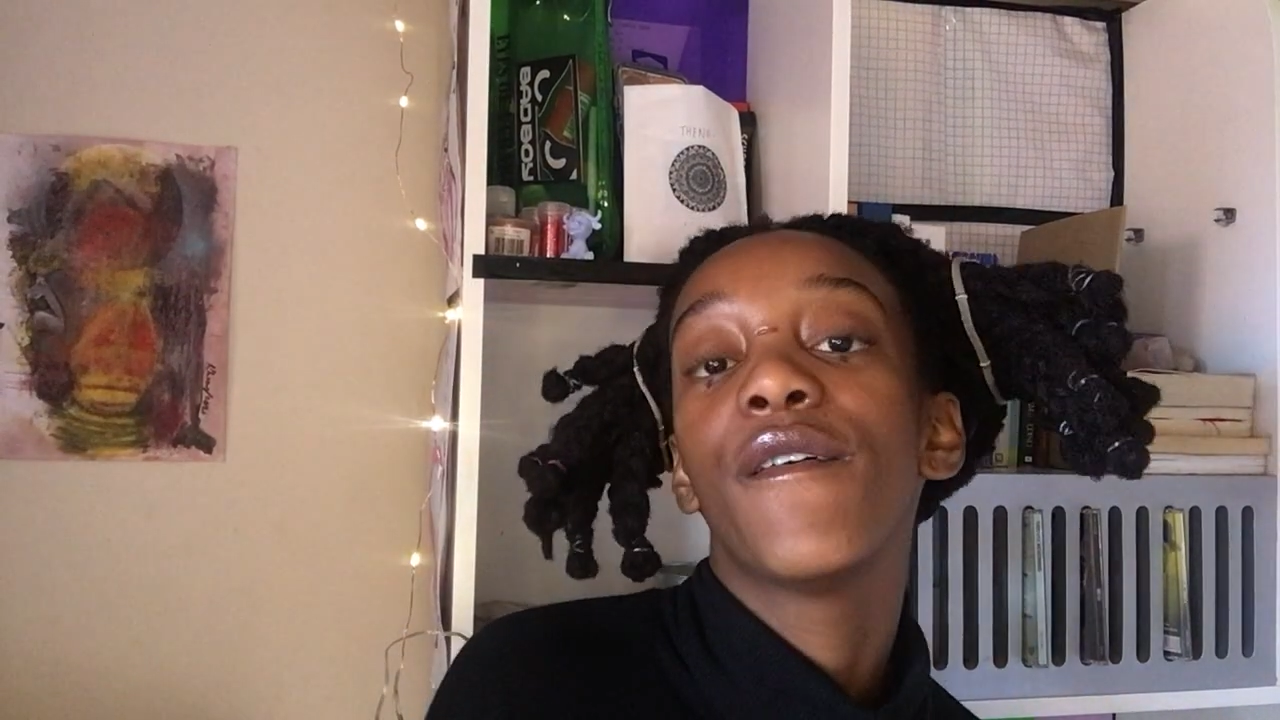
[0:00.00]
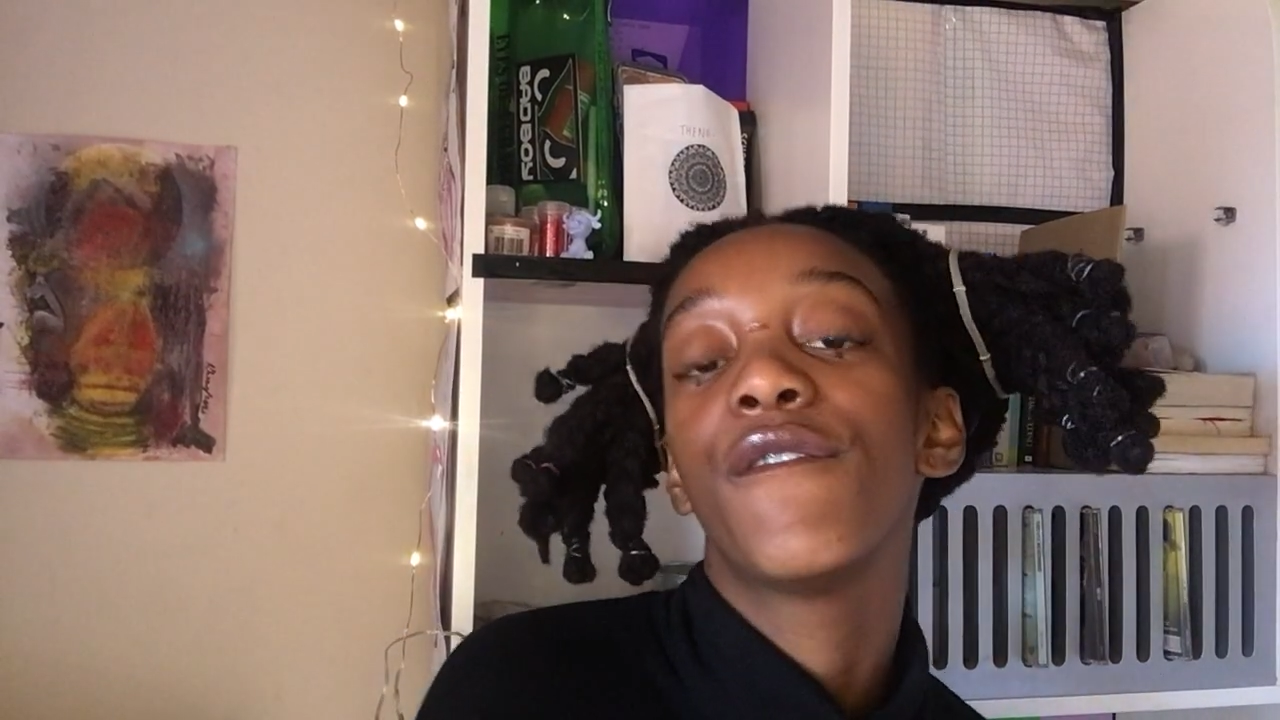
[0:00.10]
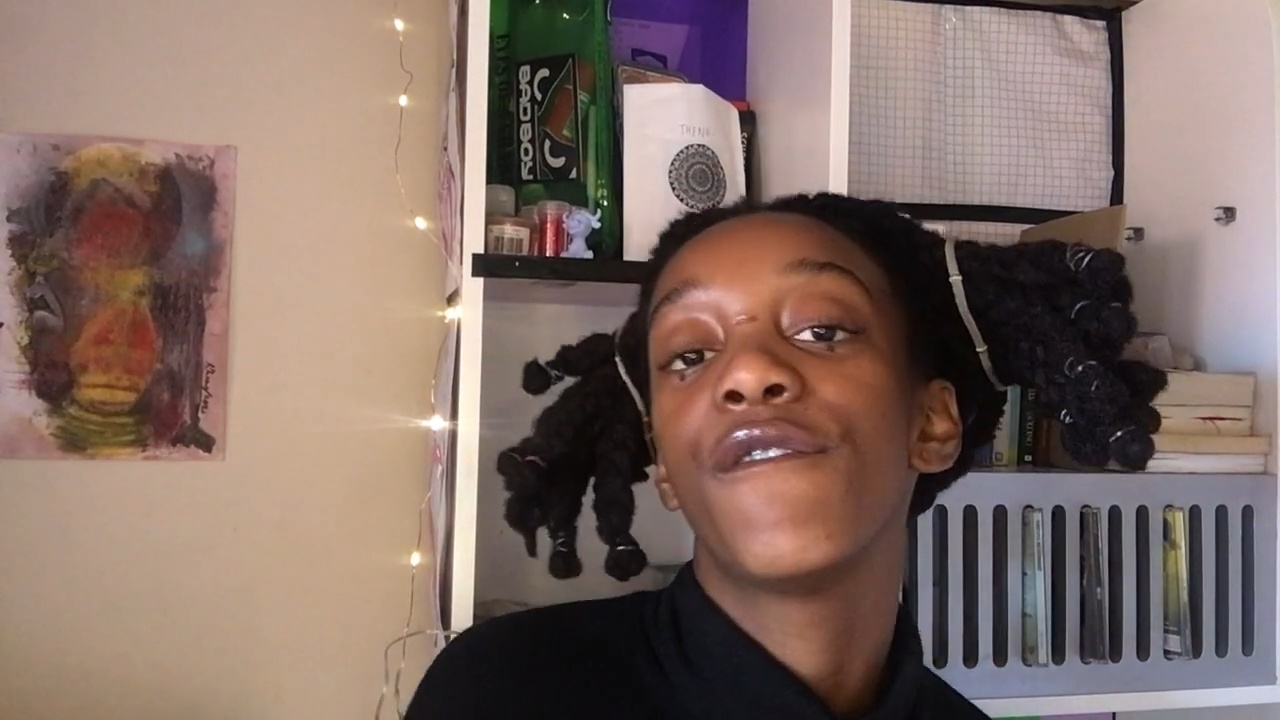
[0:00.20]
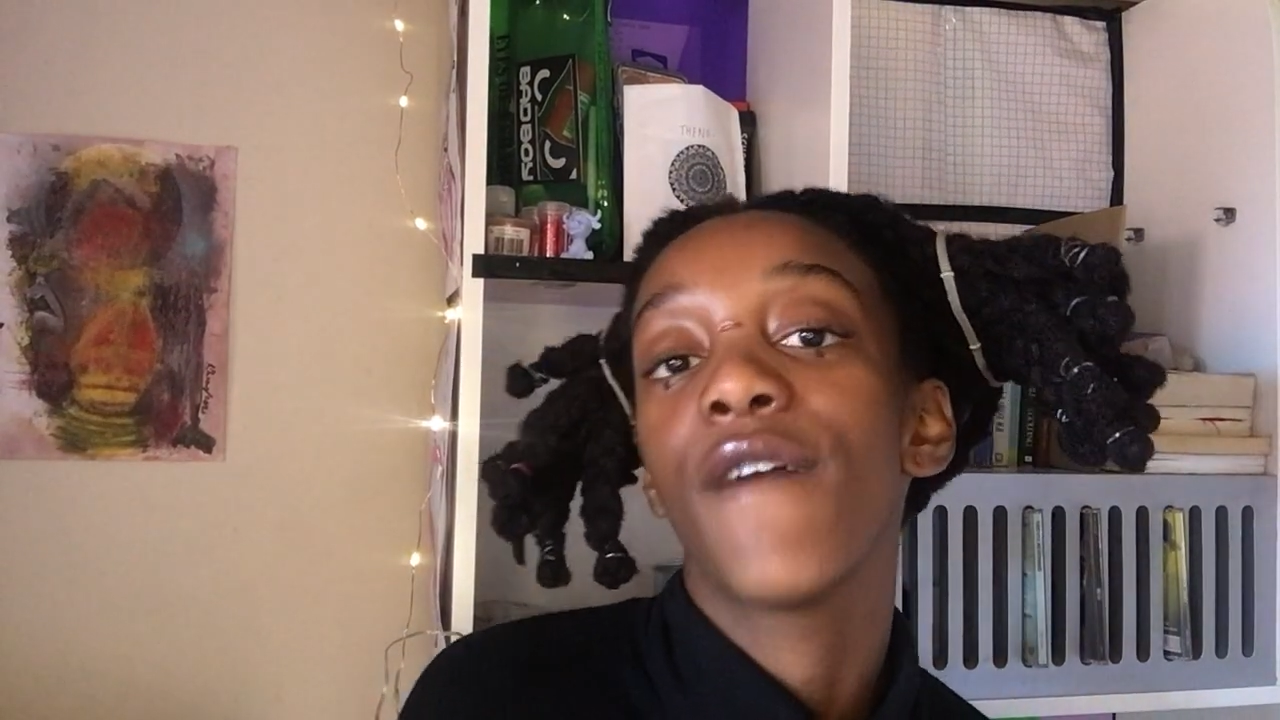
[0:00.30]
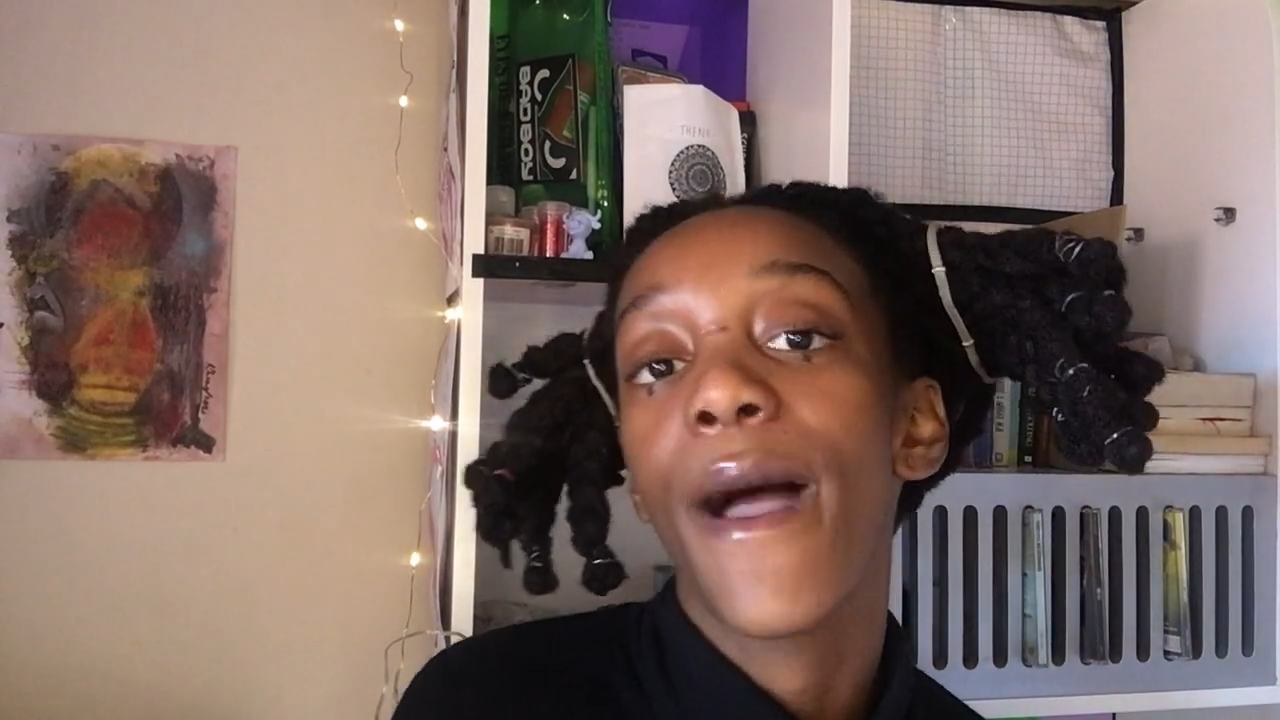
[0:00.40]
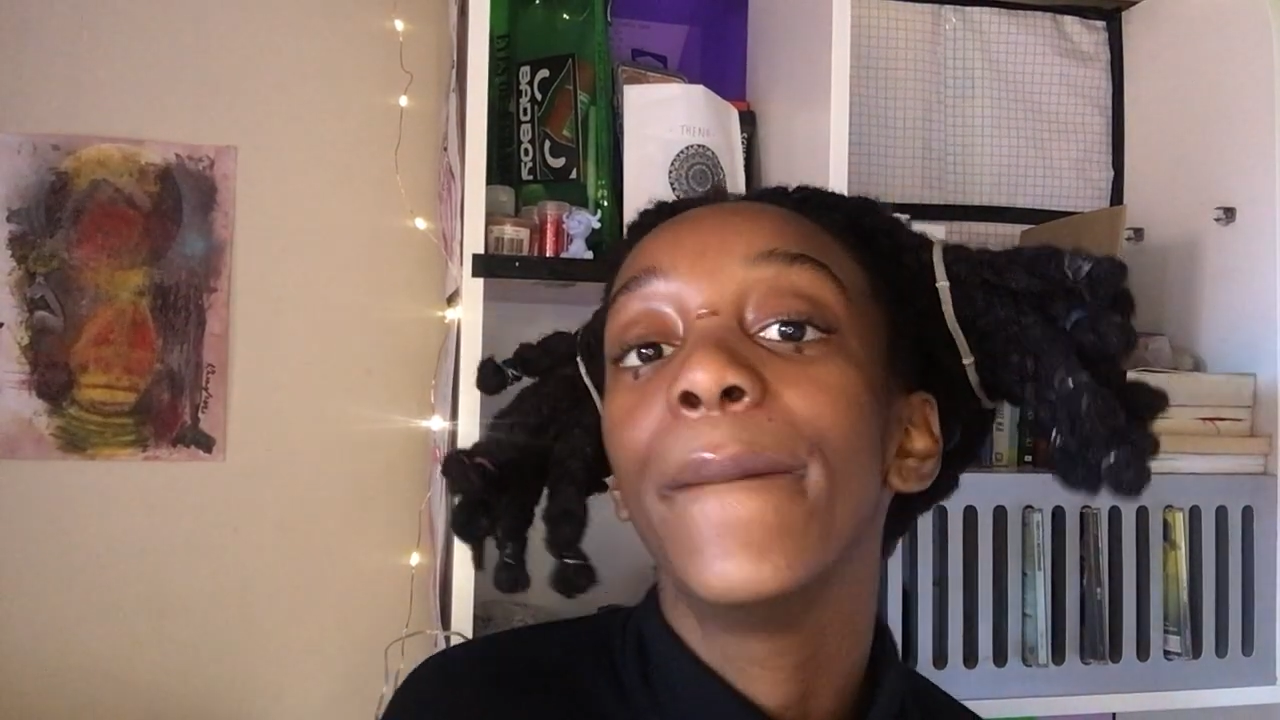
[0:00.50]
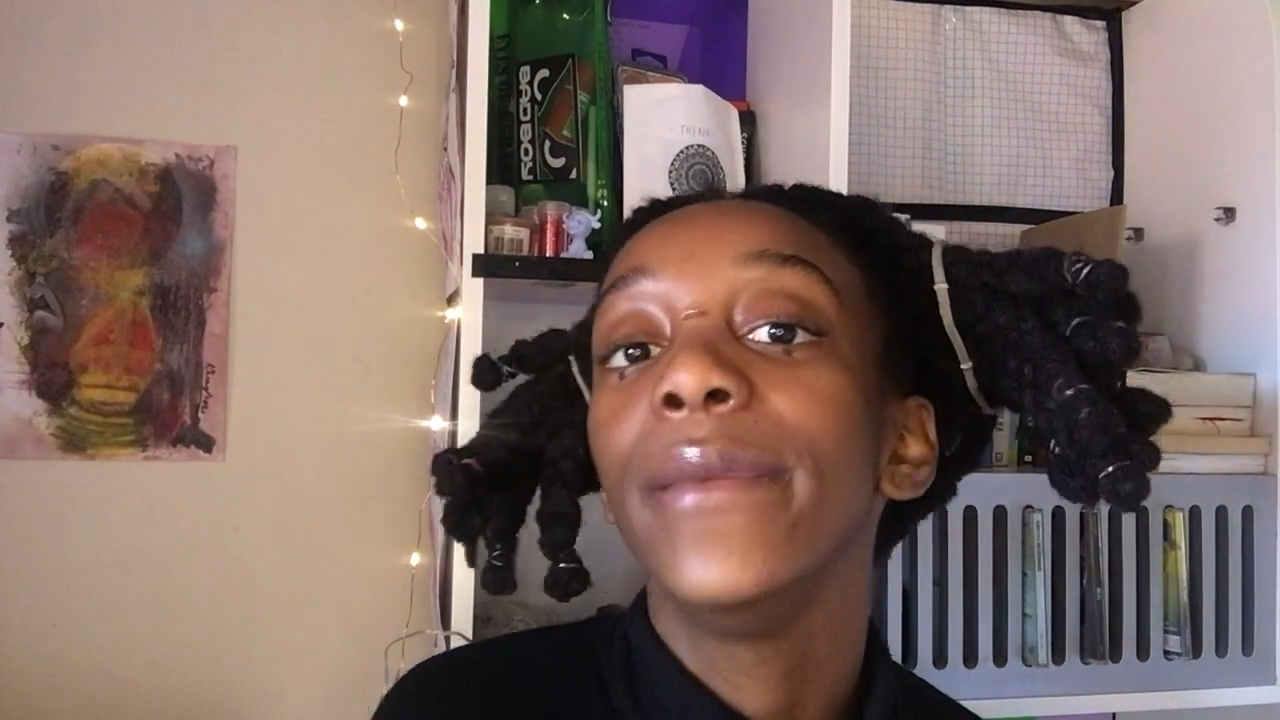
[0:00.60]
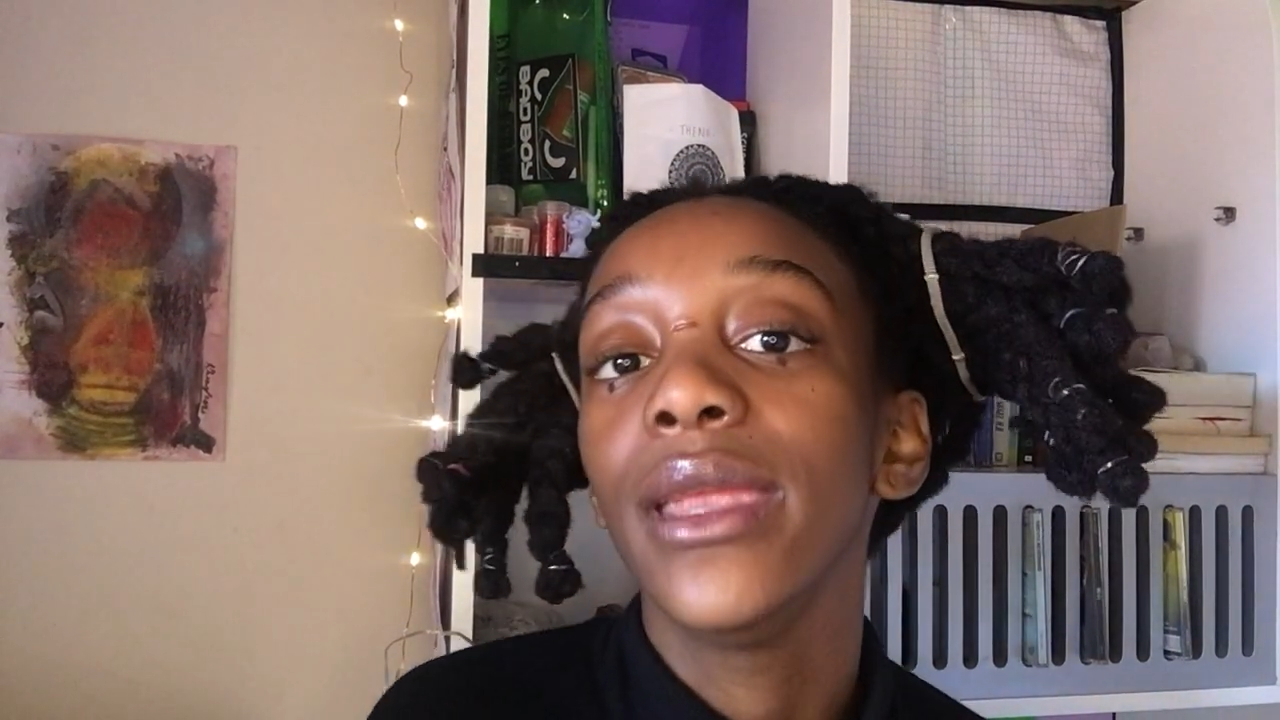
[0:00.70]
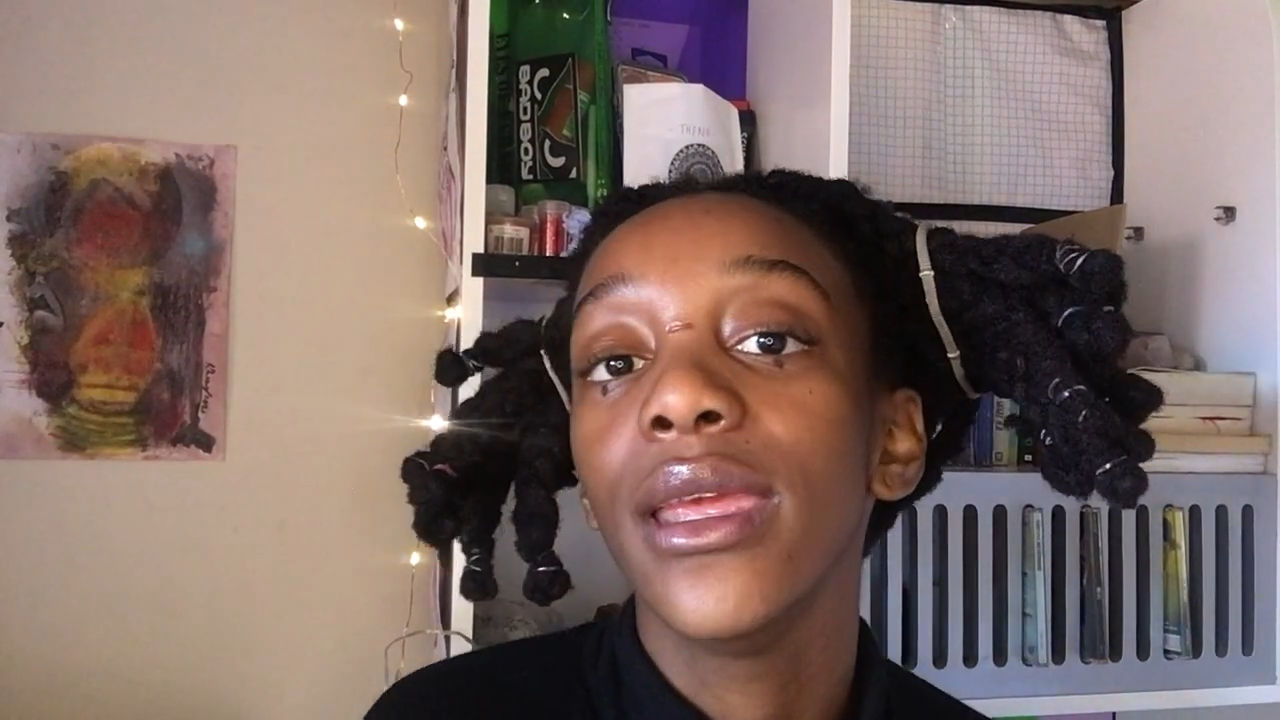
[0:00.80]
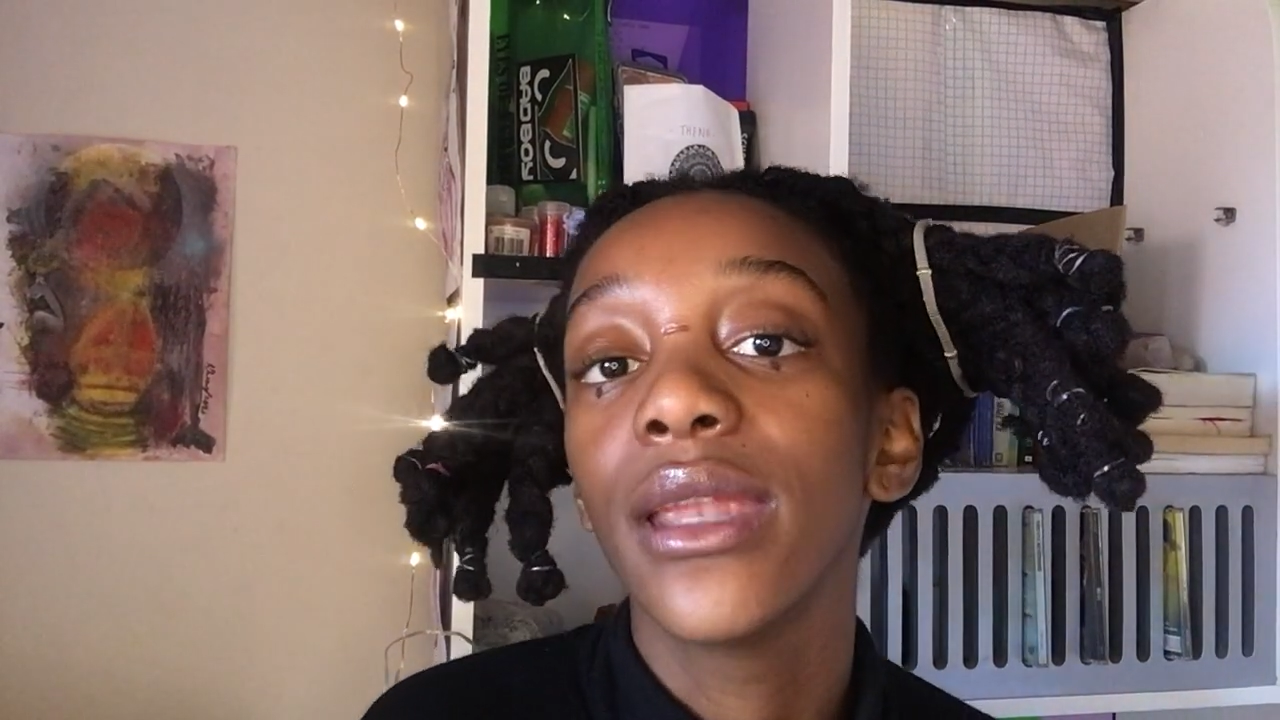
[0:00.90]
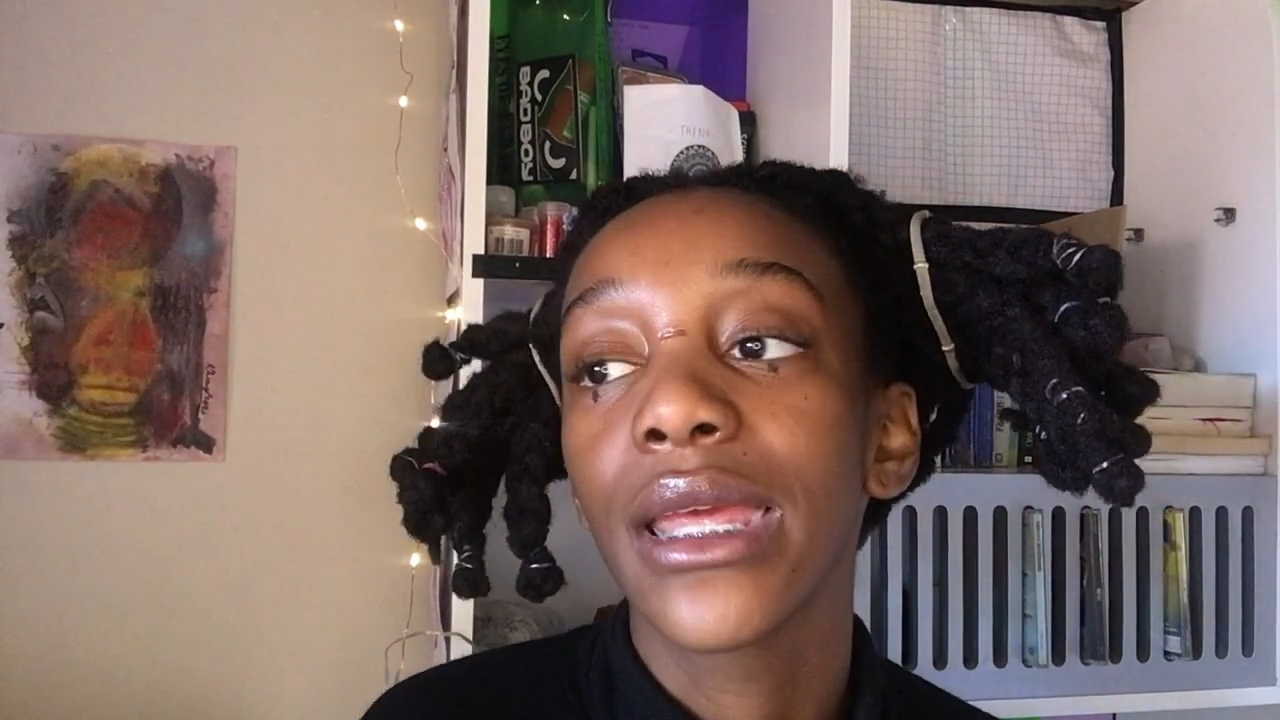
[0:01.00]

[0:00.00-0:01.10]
family.